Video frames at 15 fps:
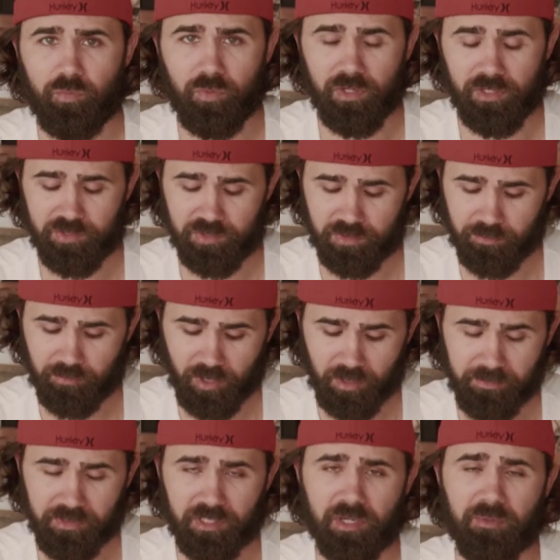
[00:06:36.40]
was
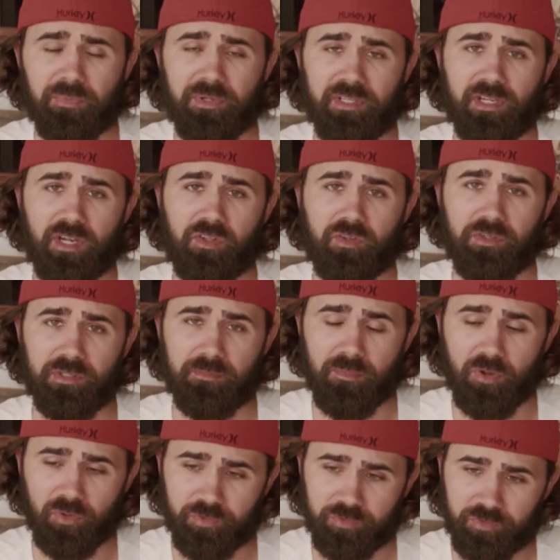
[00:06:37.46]
probably the company that I learned the
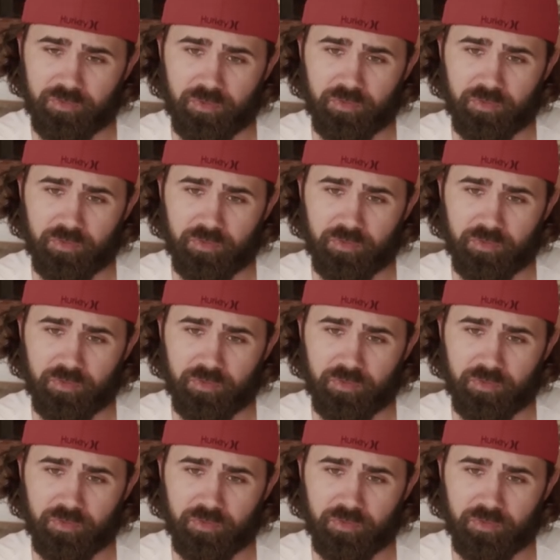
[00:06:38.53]
most